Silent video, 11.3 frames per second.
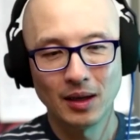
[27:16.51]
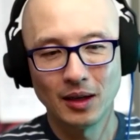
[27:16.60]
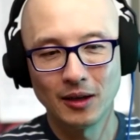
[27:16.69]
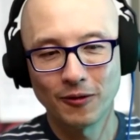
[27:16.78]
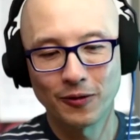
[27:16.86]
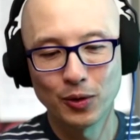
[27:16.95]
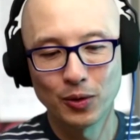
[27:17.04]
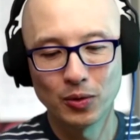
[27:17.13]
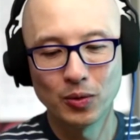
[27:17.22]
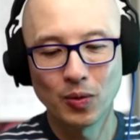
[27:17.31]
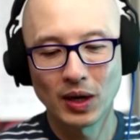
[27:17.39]
If
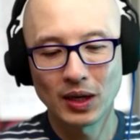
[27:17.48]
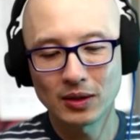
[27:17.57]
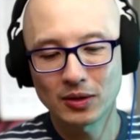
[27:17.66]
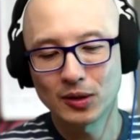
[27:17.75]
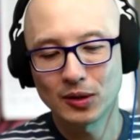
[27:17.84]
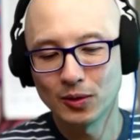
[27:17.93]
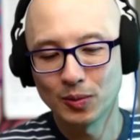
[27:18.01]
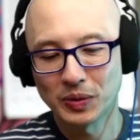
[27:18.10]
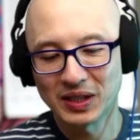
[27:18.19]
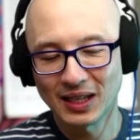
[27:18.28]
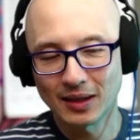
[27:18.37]
you want to
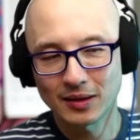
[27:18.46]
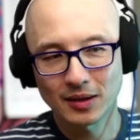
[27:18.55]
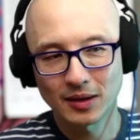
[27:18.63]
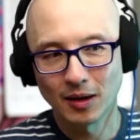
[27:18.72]
present